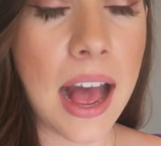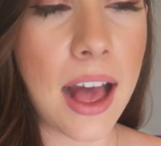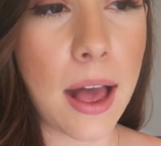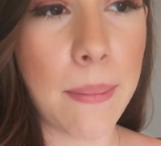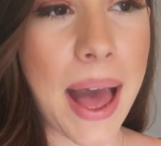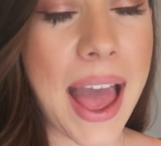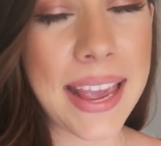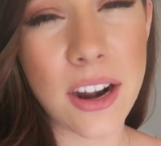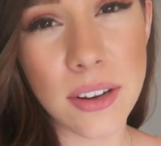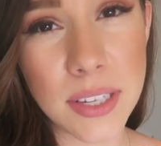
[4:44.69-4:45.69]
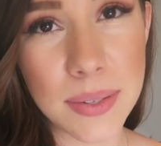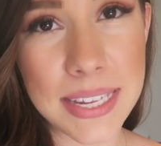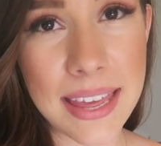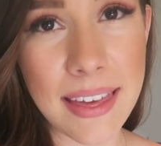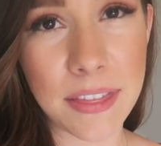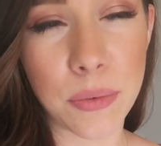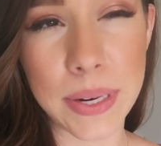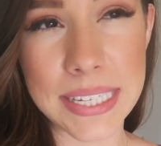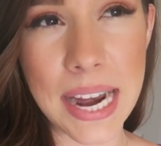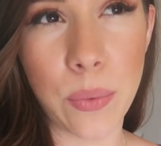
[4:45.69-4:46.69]
Um, I can also say that the
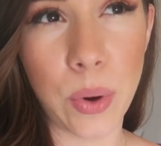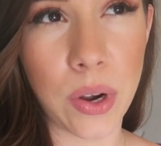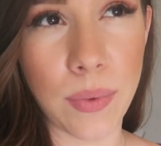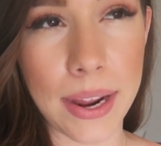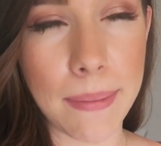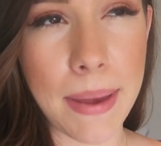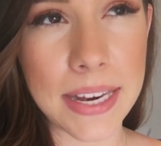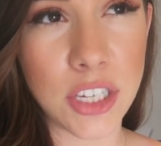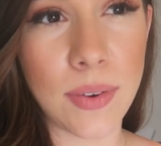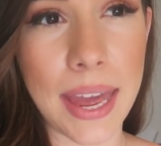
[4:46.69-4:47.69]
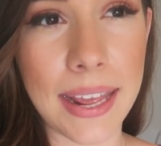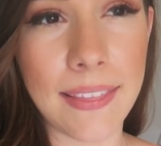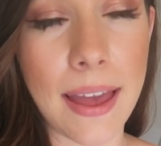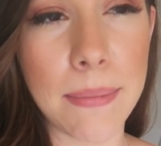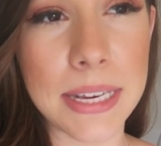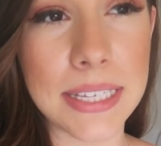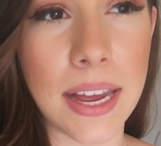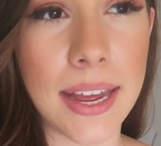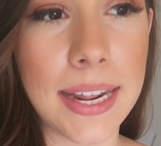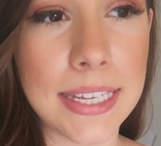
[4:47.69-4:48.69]
reason I wouldn't recommend you getting them
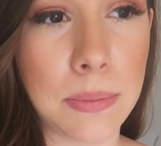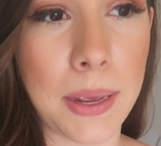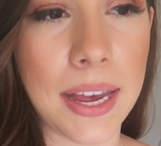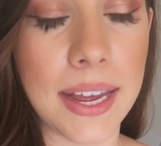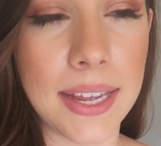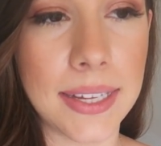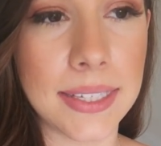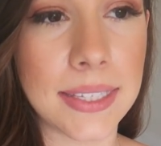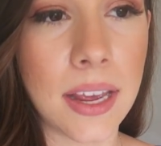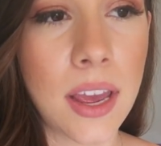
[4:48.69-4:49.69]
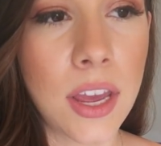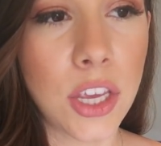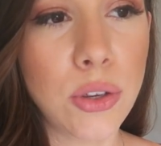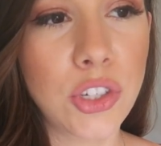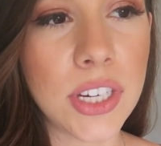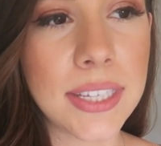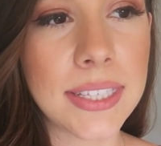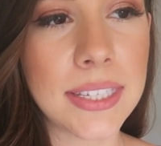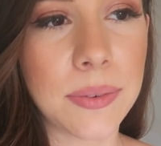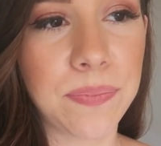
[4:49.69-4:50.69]
done is because you
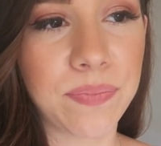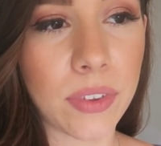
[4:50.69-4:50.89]
just